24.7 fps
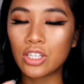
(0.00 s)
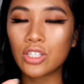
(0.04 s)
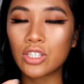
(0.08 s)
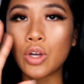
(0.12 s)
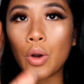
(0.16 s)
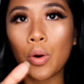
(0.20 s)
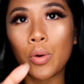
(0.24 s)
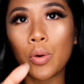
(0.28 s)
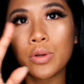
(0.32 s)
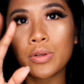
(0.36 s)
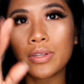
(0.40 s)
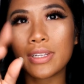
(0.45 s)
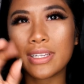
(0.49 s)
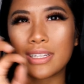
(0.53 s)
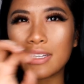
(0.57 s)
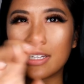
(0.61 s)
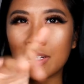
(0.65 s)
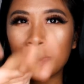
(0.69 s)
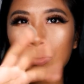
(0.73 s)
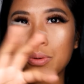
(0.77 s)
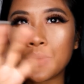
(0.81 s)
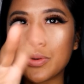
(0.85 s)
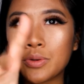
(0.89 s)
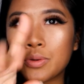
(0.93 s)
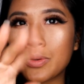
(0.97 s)
gold
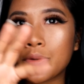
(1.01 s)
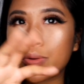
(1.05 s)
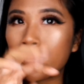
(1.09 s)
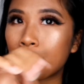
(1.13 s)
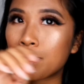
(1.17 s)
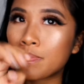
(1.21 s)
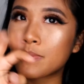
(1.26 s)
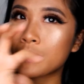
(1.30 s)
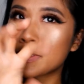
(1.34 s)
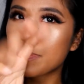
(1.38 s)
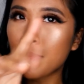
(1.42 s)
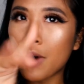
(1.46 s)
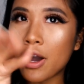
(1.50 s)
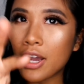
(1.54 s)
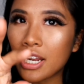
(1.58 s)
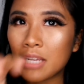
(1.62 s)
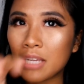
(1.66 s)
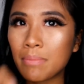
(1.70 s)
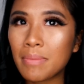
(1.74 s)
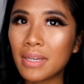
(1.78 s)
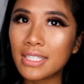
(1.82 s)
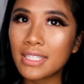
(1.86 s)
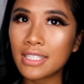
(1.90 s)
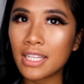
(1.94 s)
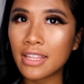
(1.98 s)
little sparkly
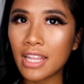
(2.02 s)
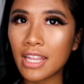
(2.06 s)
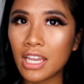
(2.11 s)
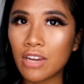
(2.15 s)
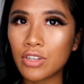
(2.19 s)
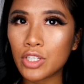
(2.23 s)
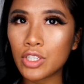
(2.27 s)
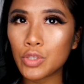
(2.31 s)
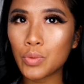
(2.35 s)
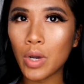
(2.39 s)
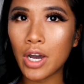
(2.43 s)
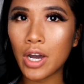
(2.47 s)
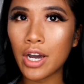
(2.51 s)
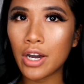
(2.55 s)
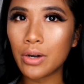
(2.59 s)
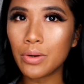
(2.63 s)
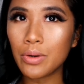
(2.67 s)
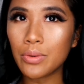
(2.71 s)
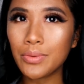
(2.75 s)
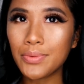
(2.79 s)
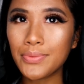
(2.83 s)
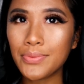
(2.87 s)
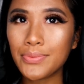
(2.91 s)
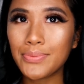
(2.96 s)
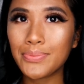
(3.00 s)
bits in there as
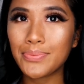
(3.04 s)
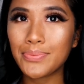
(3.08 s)
well.